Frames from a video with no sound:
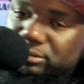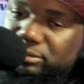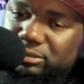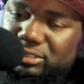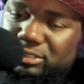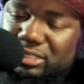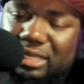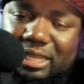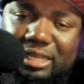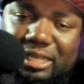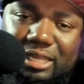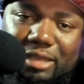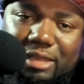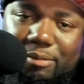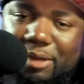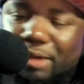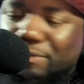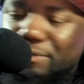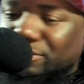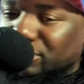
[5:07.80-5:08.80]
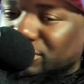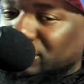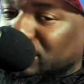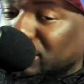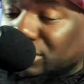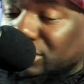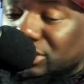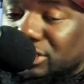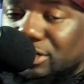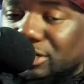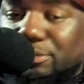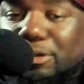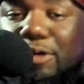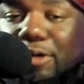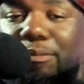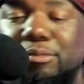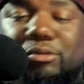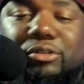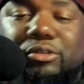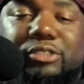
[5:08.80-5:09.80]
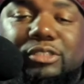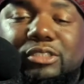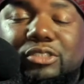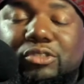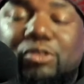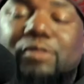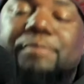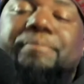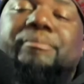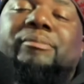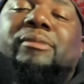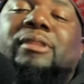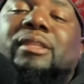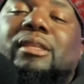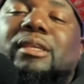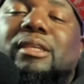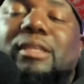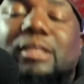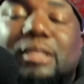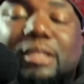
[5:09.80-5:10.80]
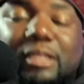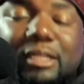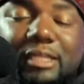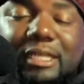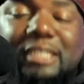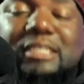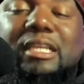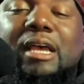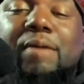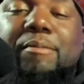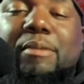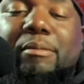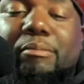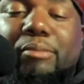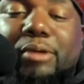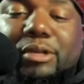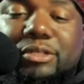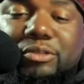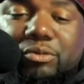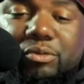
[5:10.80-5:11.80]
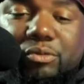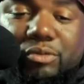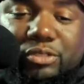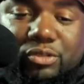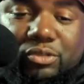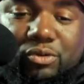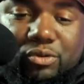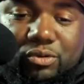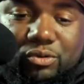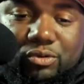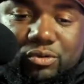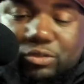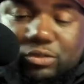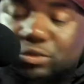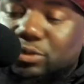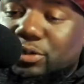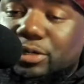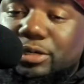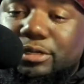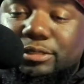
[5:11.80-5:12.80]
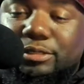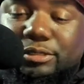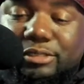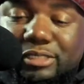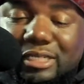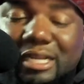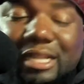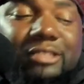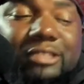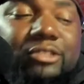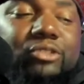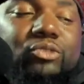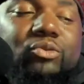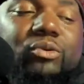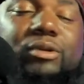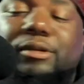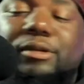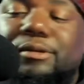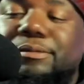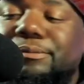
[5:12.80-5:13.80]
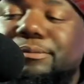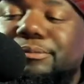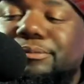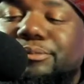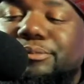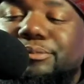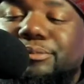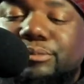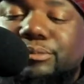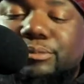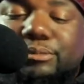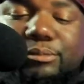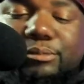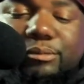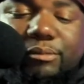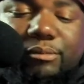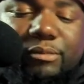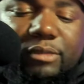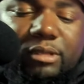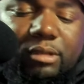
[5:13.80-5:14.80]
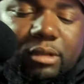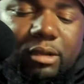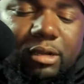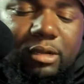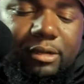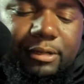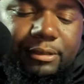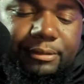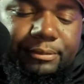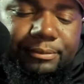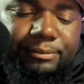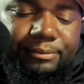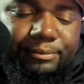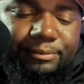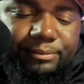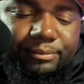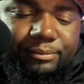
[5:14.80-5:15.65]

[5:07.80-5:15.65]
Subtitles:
she kept having to say shit about Porcha. So that's how I'm abreast of what was going on Twitter. Shout out to Twitter. But